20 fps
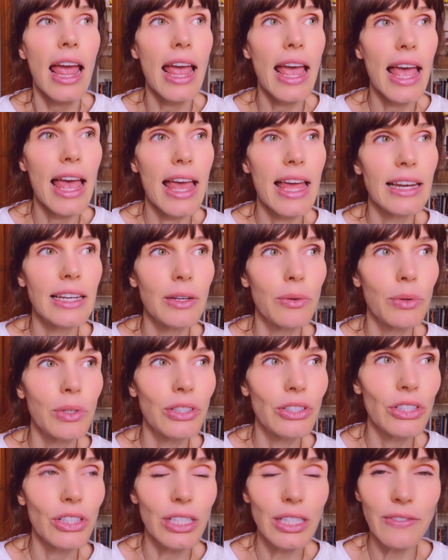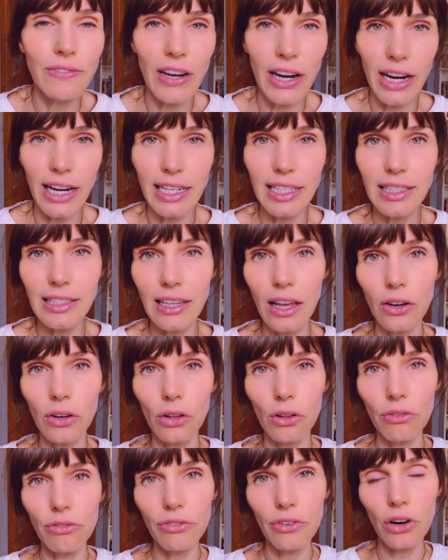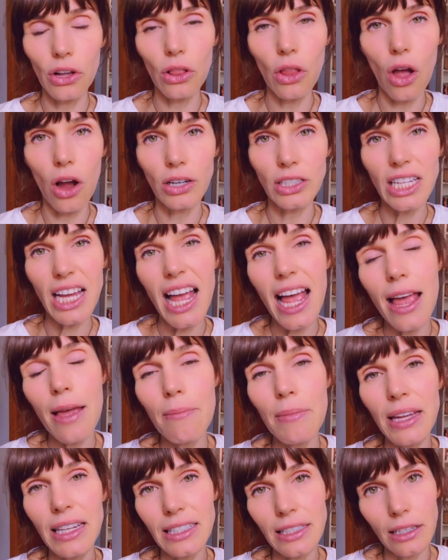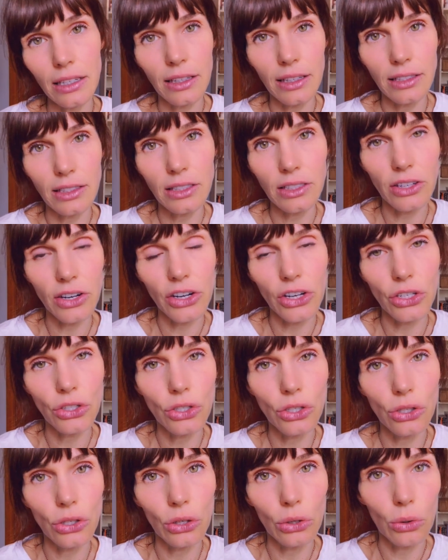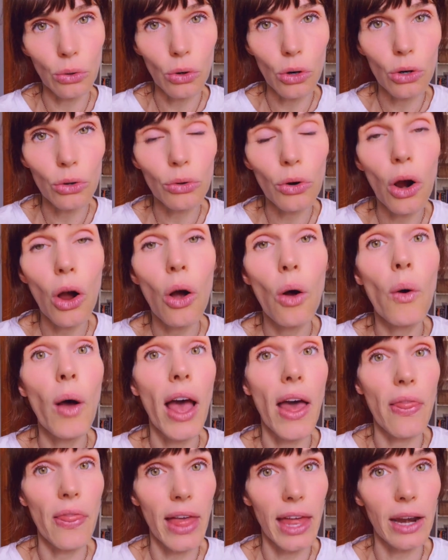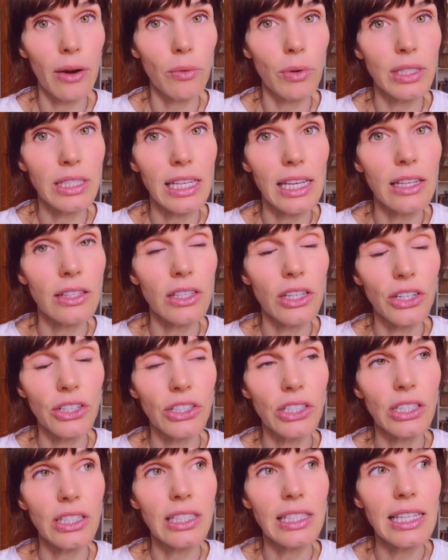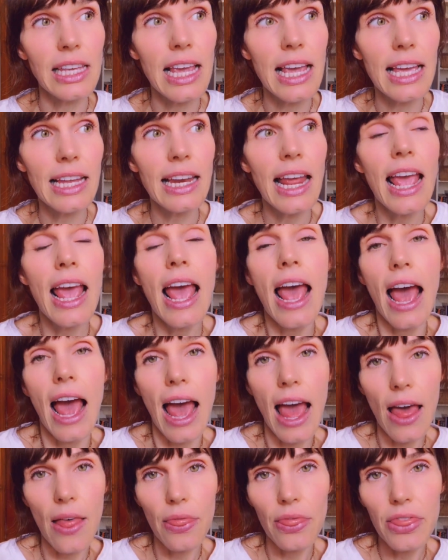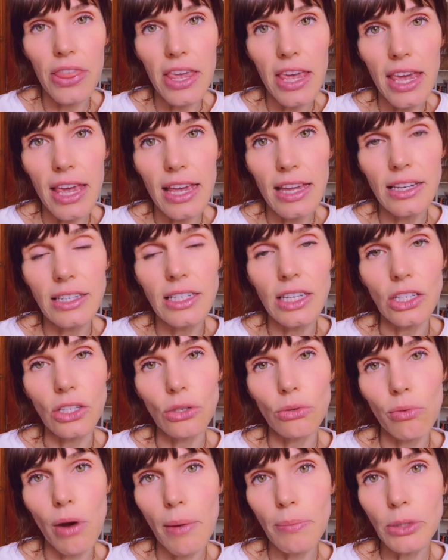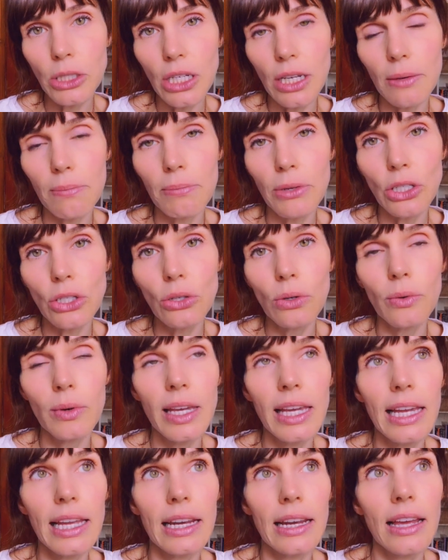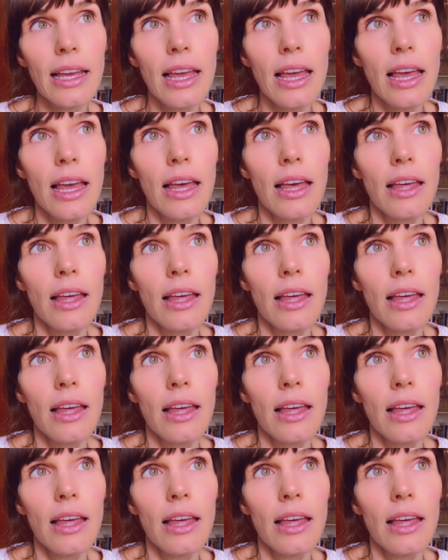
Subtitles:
And it was just very subtle for a long time until it started to grow, and then it was easier to see it. And the disruption between,